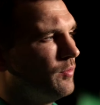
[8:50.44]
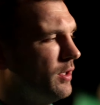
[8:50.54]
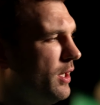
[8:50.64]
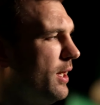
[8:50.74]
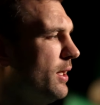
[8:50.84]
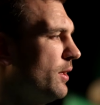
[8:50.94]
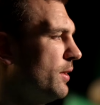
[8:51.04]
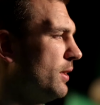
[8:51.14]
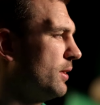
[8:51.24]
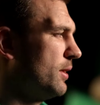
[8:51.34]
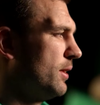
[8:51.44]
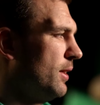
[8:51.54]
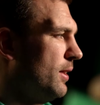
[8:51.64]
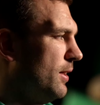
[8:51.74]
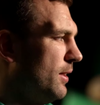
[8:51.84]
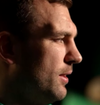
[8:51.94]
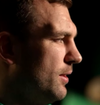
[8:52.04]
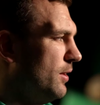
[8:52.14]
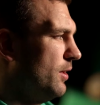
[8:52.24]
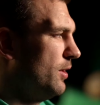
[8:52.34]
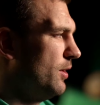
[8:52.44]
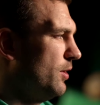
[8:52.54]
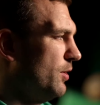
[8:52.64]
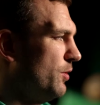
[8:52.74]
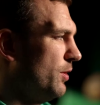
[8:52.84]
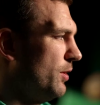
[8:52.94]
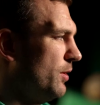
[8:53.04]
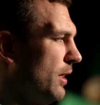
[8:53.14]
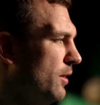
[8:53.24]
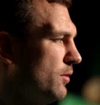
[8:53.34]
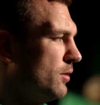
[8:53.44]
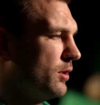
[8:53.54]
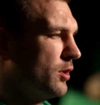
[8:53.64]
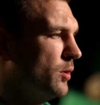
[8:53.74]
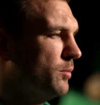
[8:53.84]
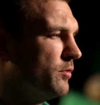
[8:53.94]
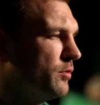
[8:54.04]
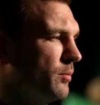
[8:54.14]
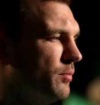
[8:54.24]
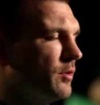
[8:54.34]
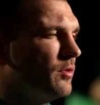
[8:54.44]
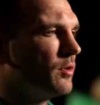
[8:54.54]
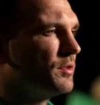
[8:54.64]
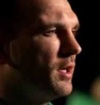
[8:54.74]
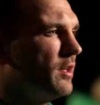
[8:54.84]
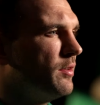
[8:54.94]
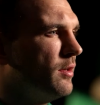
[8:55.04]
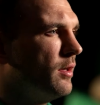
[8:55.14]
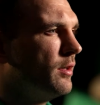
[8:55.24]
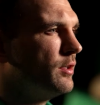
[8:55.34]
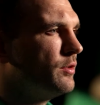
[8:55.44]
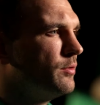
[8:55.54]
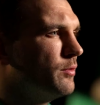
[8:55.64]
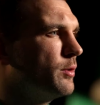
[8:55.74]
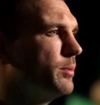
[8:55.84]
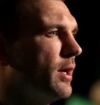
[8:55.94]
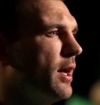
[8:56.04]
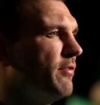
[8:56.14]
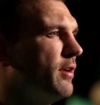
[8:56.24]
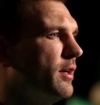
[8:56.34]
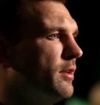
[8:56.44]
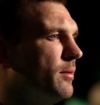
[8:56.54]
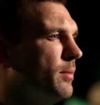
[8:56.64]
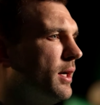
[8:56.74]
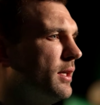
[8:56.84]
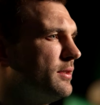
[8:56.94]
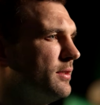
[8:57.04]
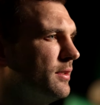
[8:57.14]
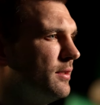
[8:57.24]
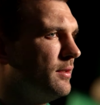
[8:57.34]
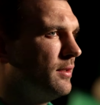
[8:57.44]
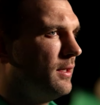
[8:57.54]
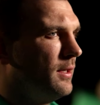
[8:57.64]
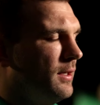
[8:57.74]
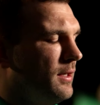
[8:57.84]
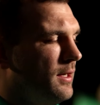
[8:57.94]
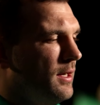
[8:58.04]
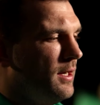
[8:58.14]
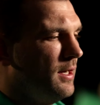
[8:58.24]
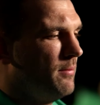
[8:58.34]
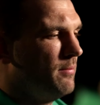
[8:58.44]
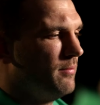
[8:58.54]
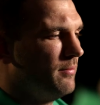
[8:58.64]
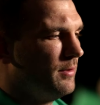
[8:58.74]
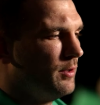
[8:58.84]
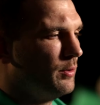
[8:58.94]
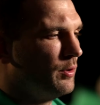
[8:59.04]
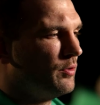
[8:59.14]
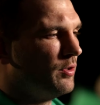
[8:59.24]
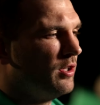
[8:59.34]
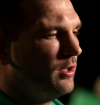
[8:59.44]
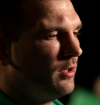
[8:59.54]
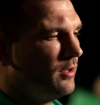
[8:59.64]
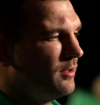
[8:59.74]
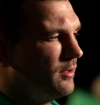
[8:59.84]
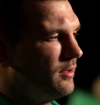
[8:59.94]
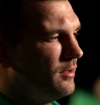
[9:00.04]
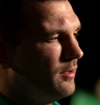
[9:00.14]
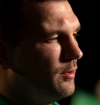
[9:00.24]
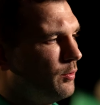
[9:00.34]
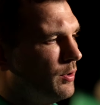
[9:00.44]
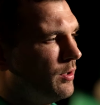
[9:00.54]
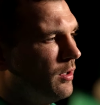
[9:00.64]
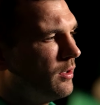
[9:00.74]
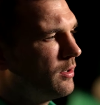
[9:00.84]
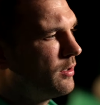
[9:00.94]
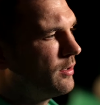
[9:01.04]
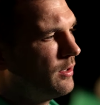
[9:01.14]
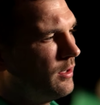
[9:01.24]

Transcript: Yeah, and I think that that hunger comes from the success that Irish rugby have had in the past, and um, you know when you see we talk, you